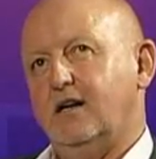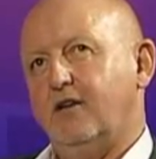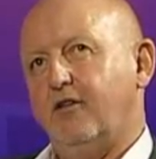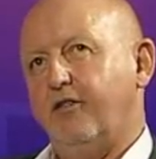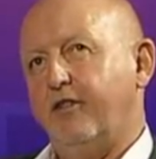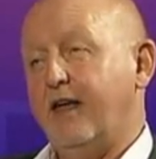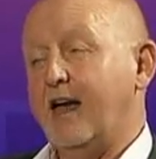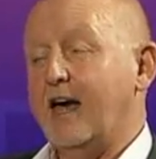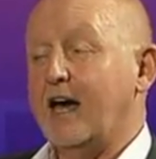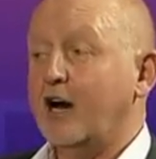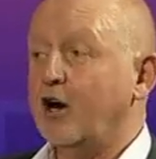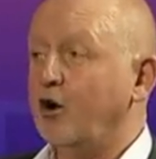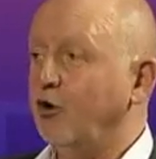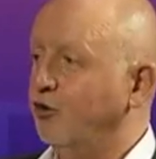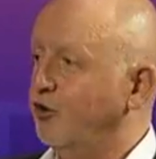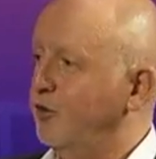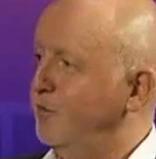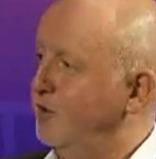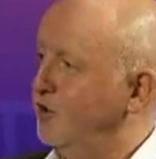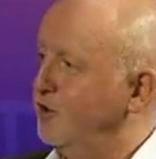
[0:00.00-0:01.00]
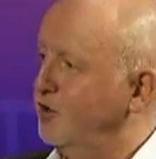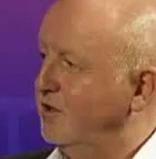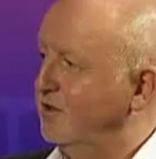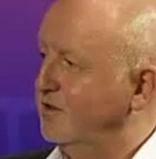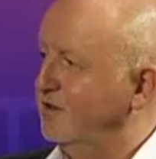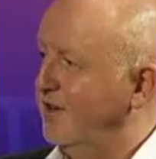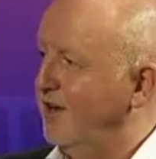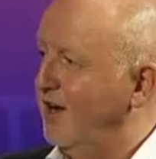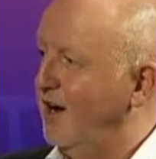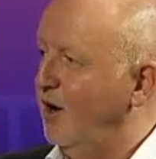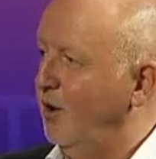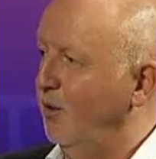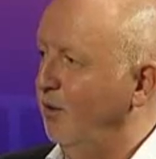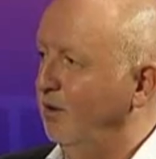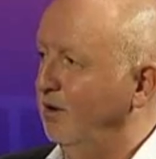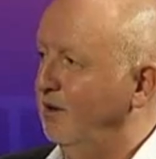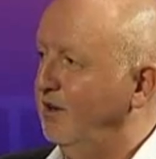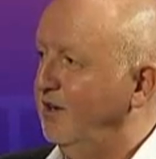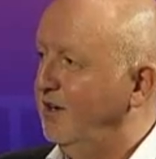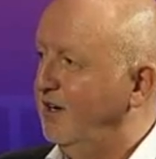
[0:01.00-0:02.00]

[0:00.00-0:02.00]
their contribution to the whole.